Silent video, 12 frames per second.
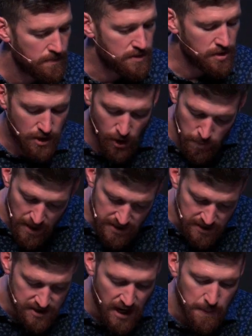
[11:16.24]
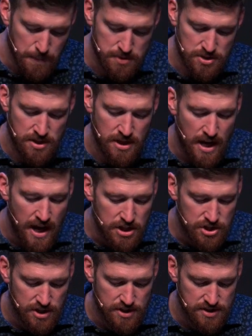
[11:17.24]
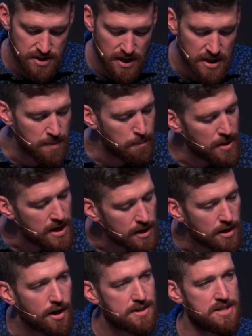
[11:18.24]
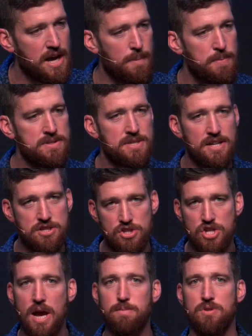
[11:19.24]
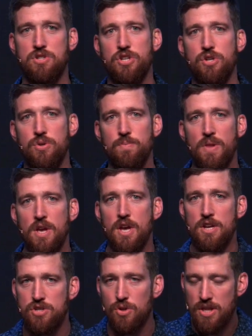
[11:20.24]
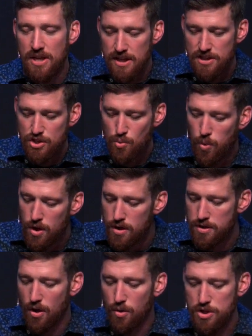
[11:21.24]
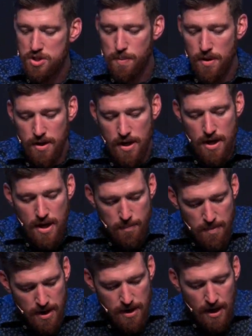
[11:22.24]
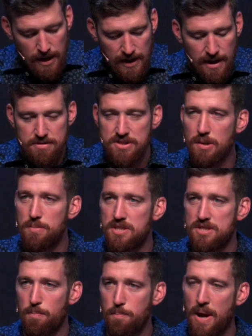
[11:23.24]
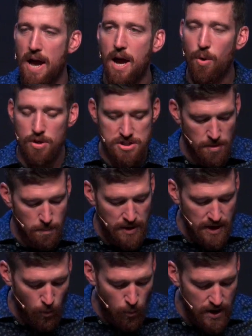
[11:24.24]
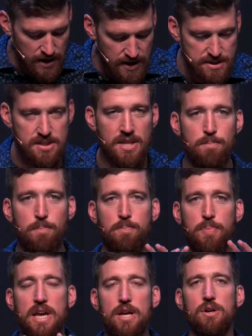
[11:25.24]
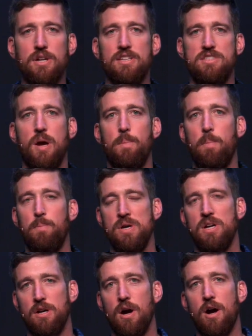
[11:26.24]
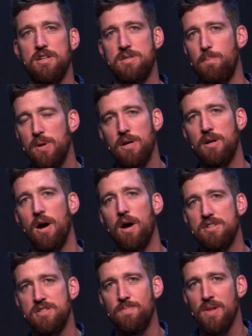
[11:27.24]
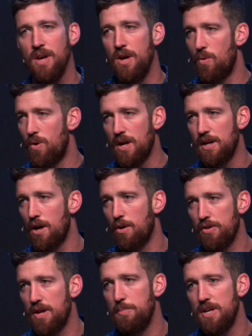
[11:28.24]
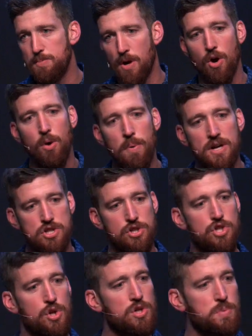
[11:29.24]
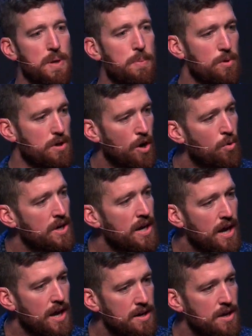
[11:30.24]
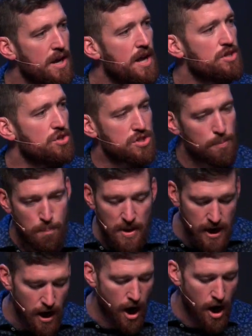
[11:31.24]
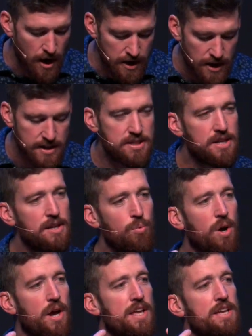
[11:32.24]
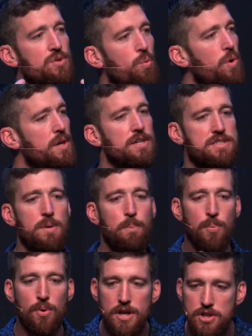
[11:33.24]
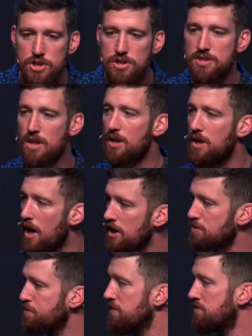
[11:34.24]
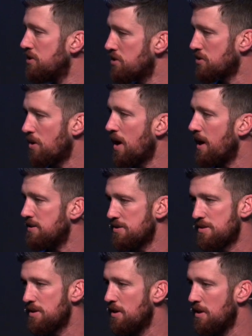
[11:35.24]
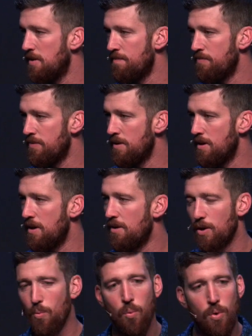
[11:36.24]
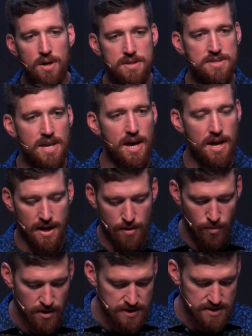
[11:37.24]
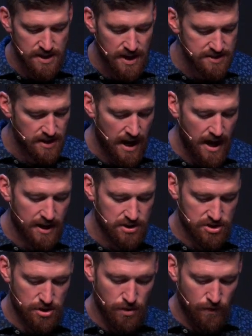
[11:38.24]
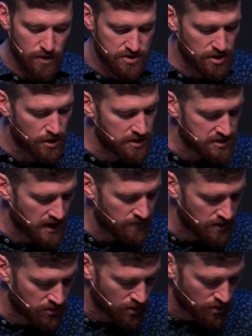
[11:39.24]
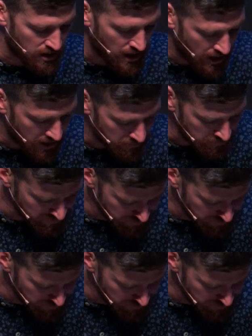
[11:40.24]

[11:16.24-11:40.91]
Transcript: to go make disciples to the nations. And then Pentecost happens. That's in chapter 2. So they get this word. The Holy Spirit, man, gives them this power to be a witness. And then Peter gets up at Pentecost. And Pentecost, we're not getting all that means, but a whole bunch of Jewish people are going in. So there's a big audience. And he, what? He's a witness. He preaches the gospel of Jesus Christ. And you're like, what is that? Well, it says in Acts 2, verse 37 and 38,